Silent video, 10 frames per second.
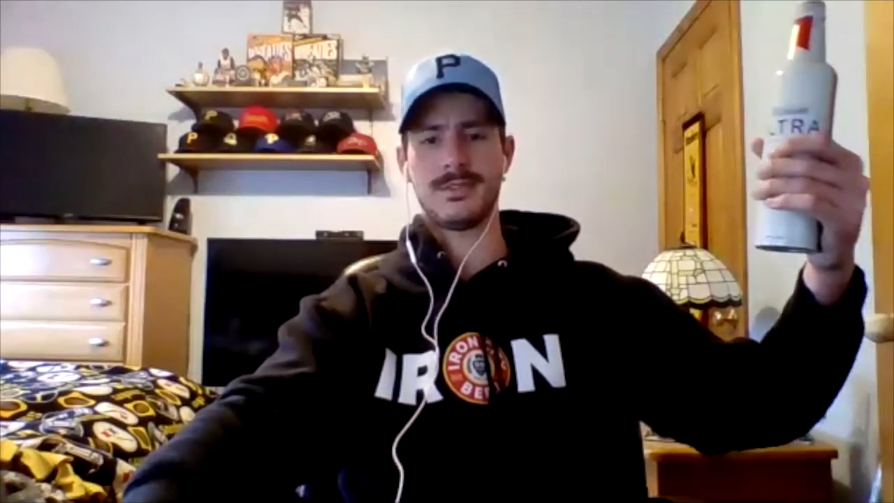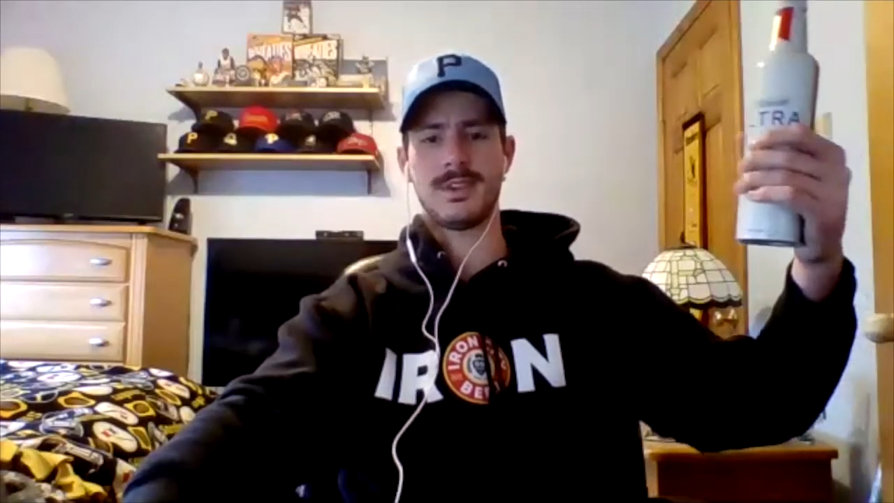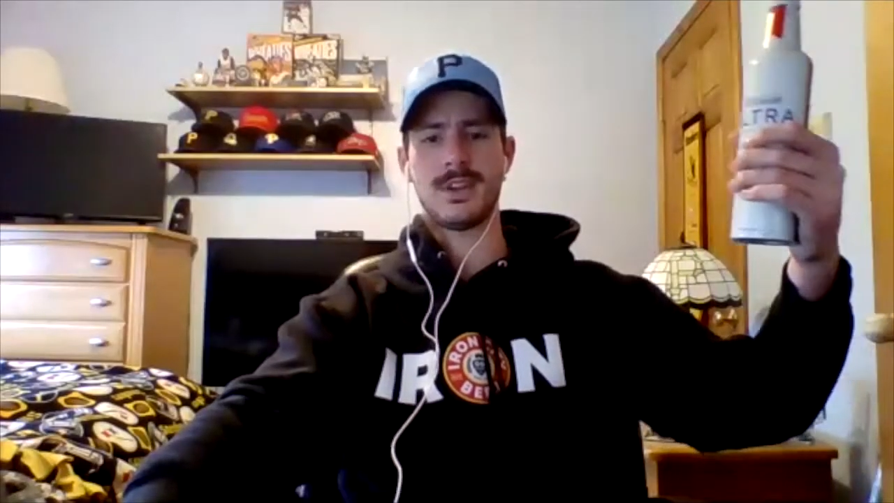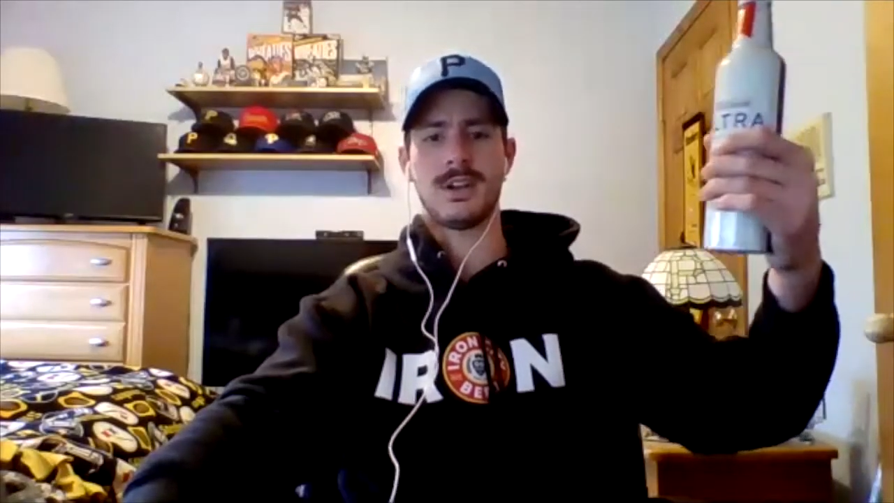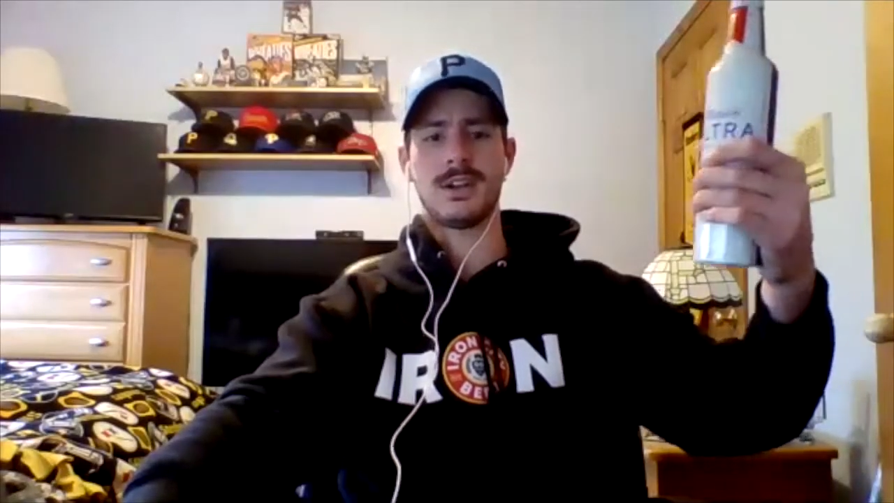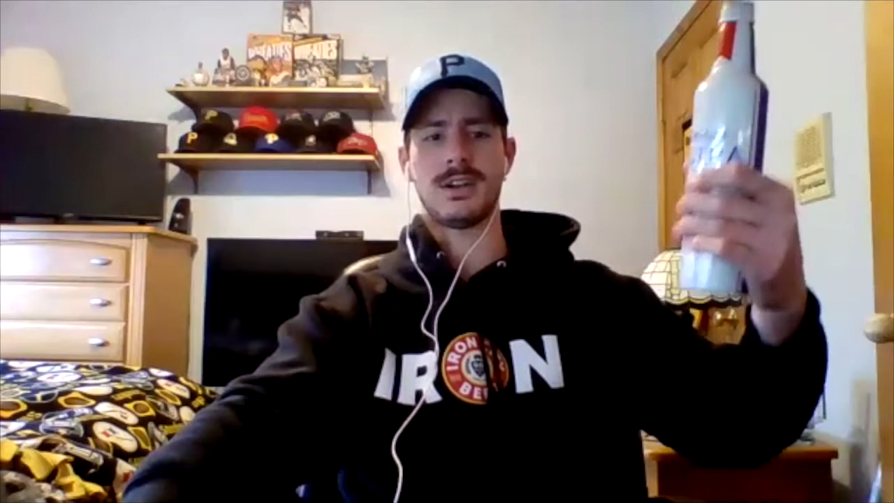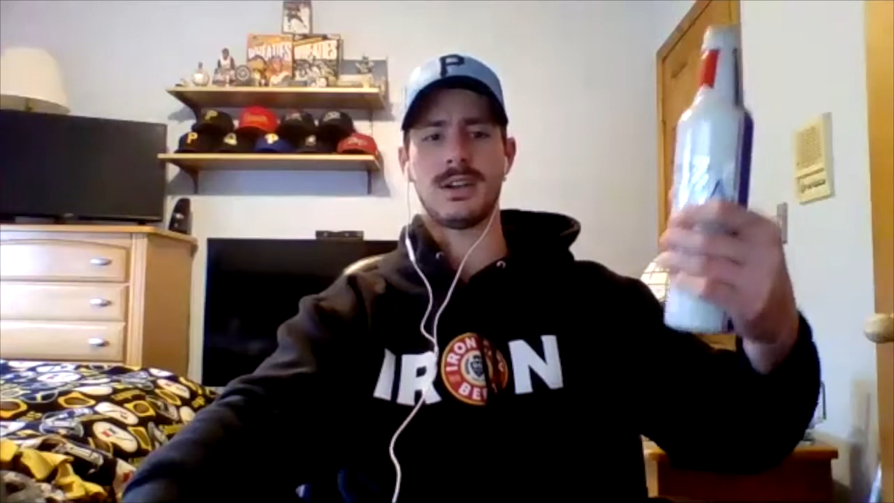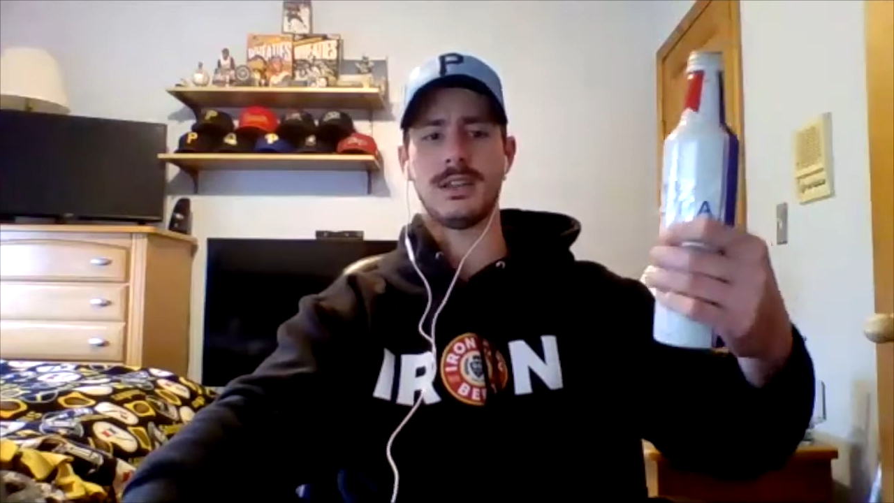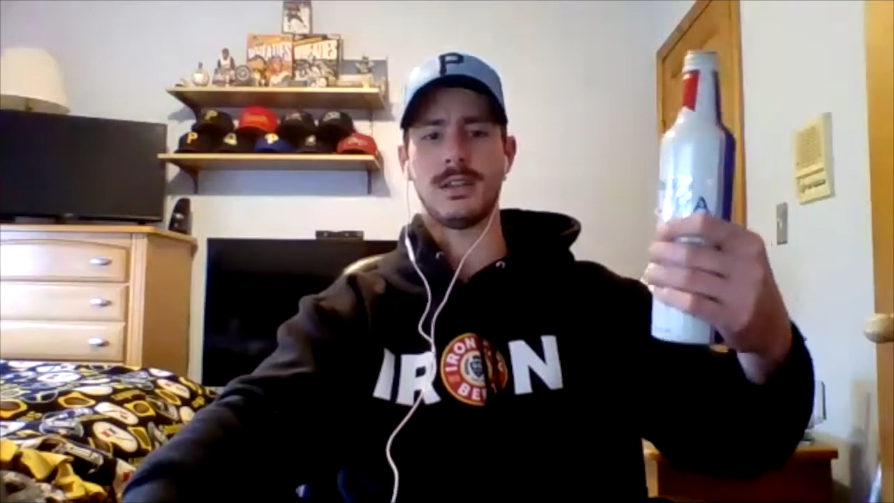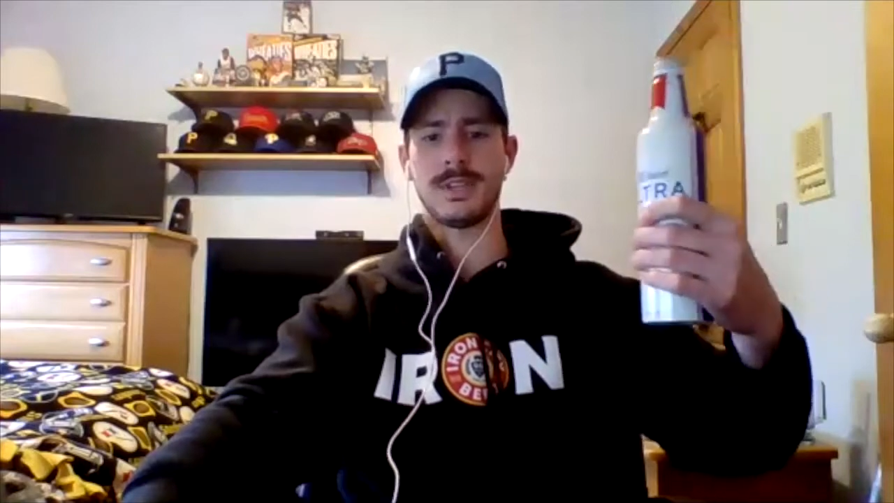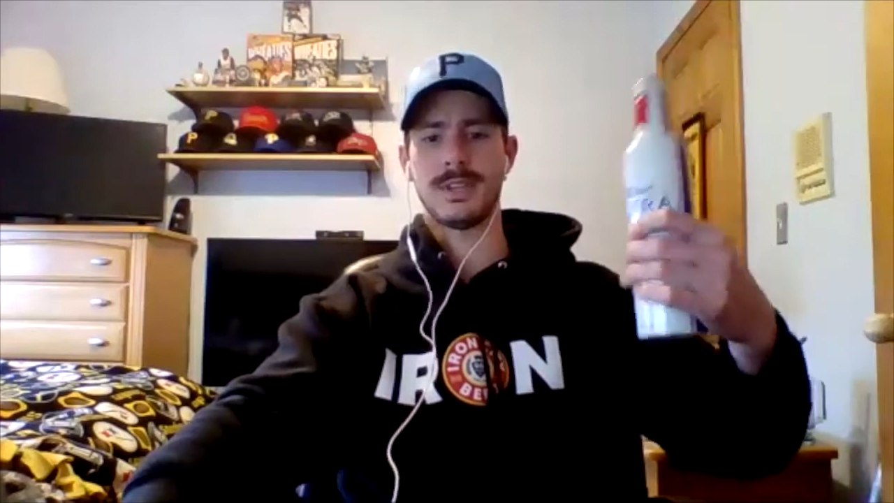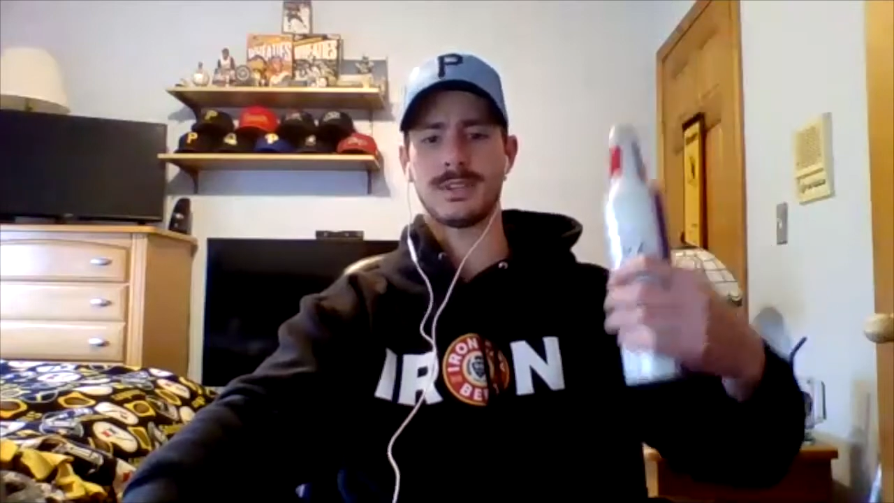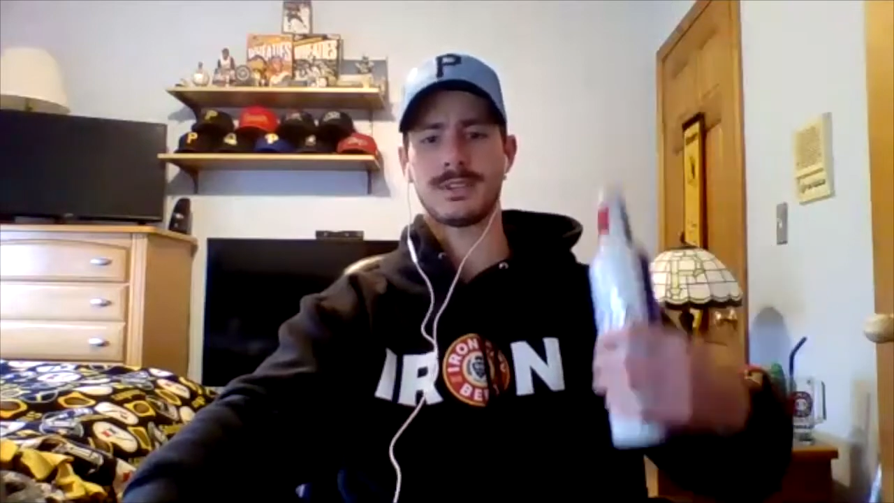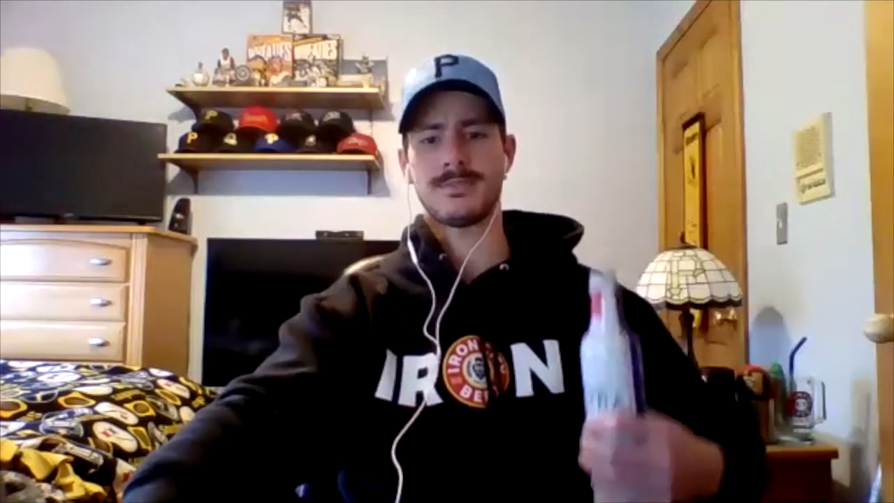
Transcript: elotes.